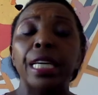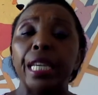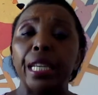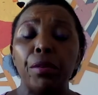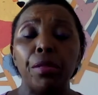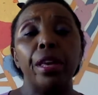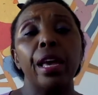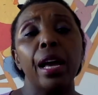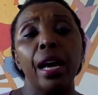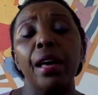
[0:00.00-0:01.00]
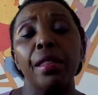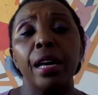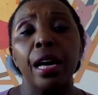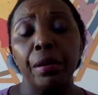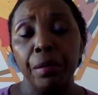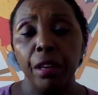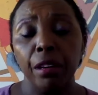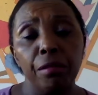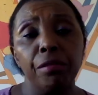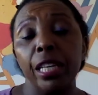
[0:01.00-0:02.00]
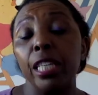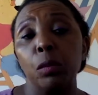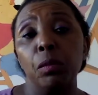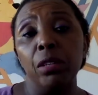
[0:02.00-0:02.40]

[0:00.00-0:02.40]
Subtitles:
There are other things,